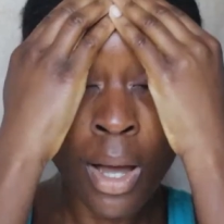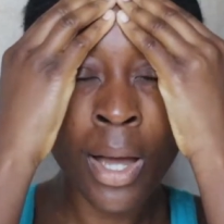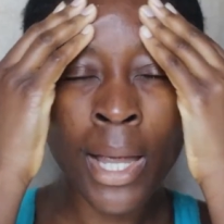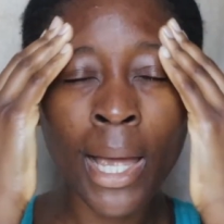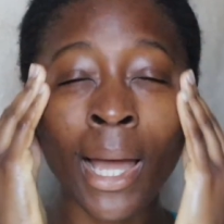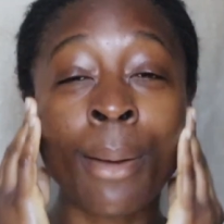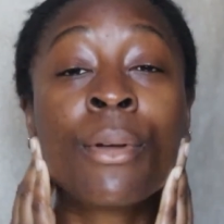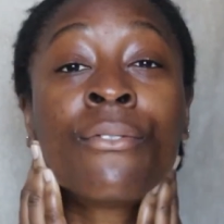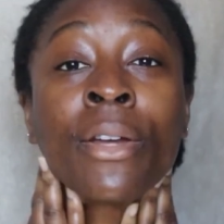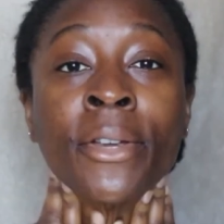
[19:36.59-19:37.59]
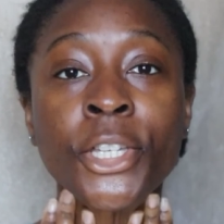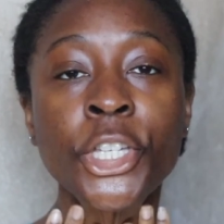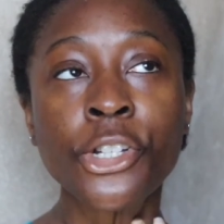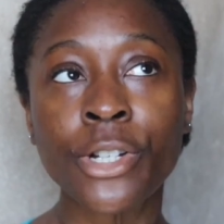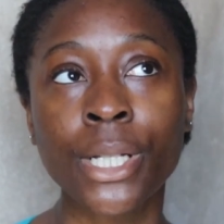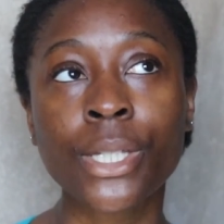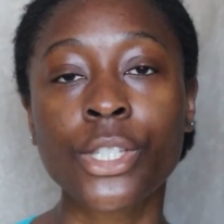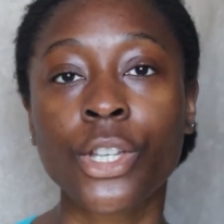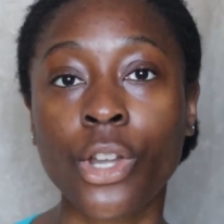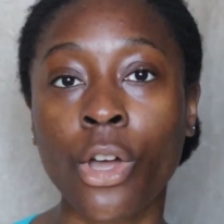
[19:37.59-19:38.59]
I am very curious
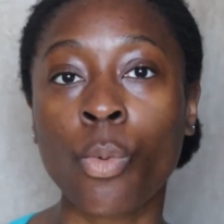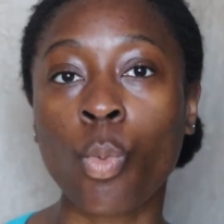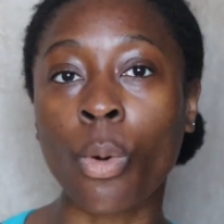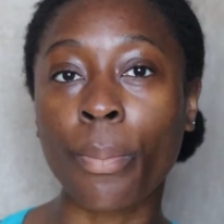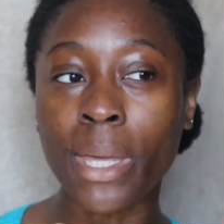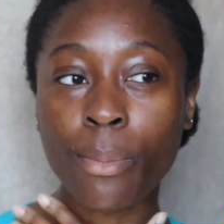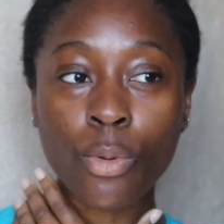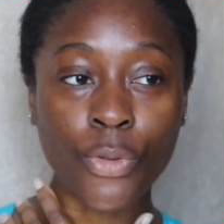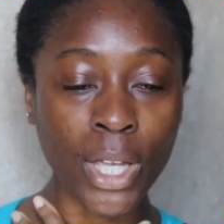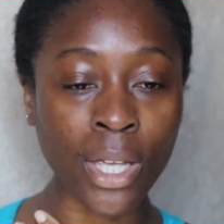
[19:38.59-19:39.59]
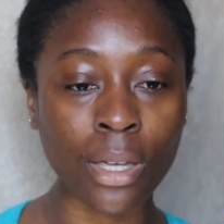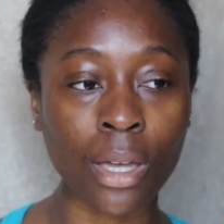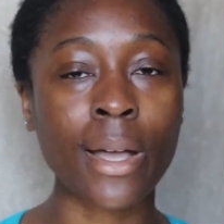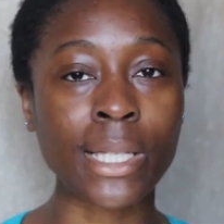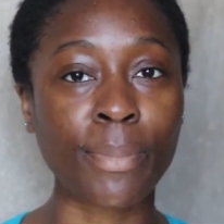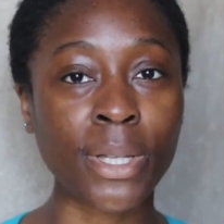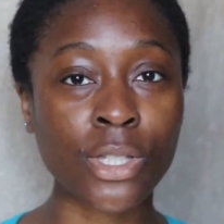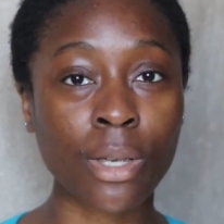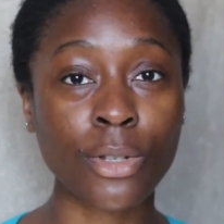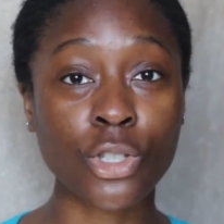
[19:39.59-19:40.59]
to know what people think. I
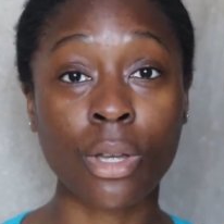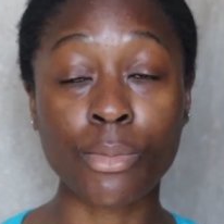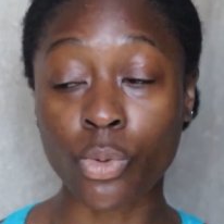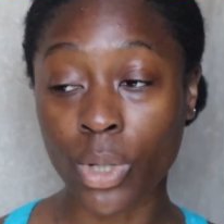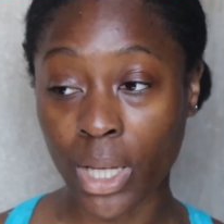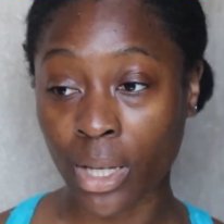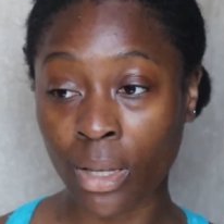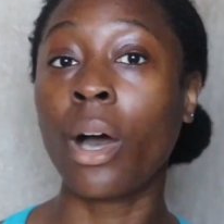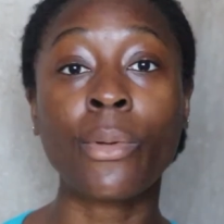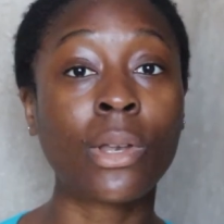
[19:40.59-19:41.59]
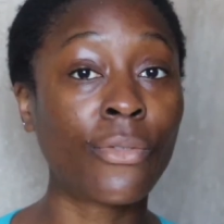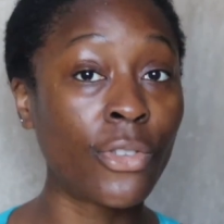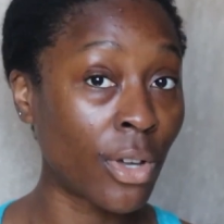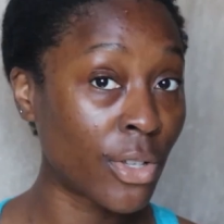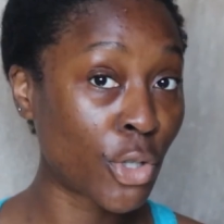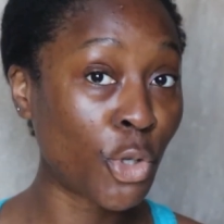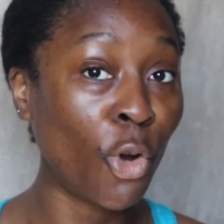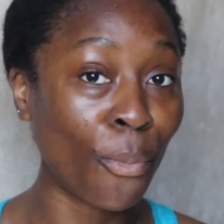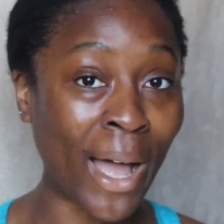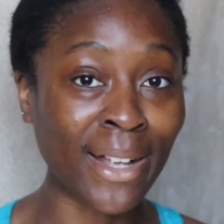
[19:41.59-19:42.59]
spend so much time talking. I would love for you guys to
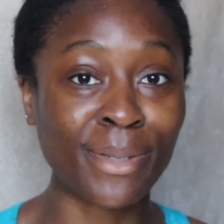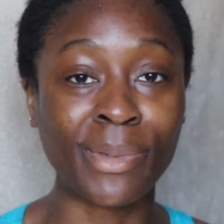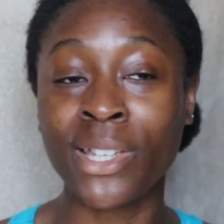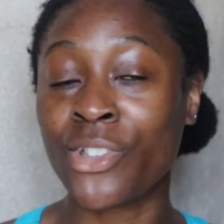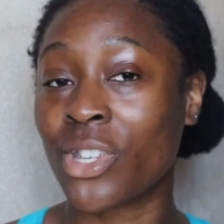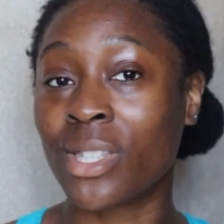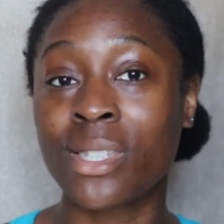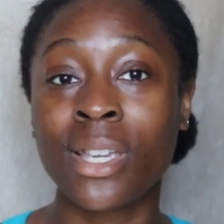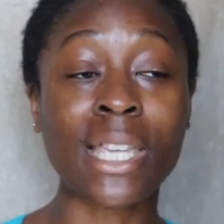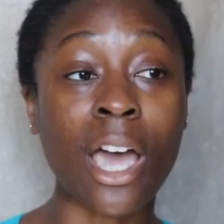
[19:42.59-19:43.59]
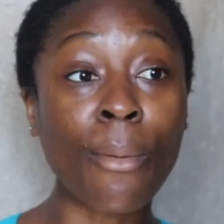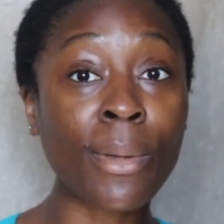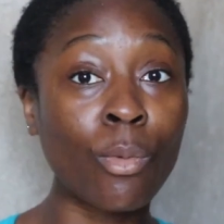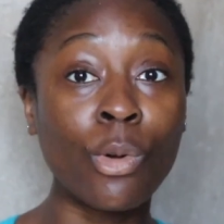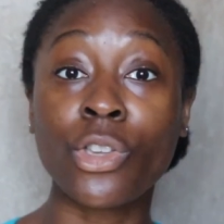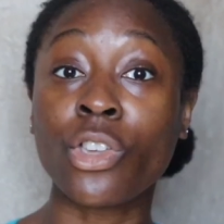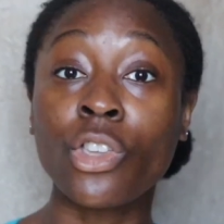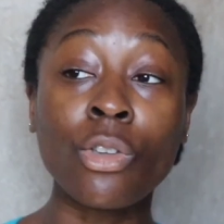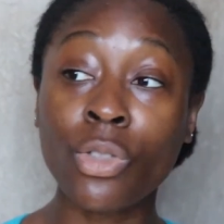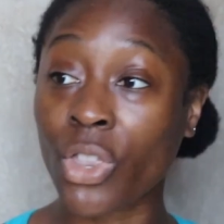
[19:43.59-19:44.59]
talk back to me and just tell me what
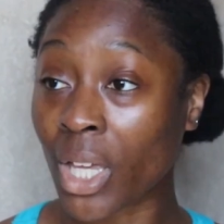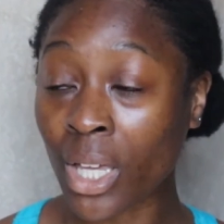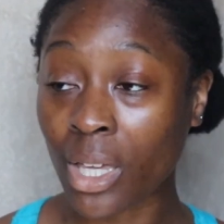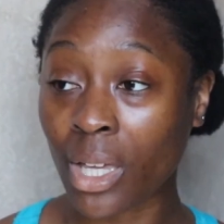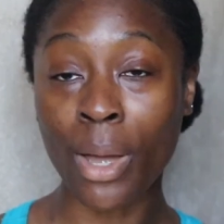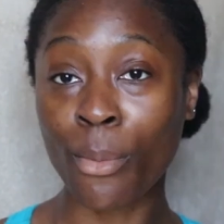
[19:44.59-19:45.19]
you think.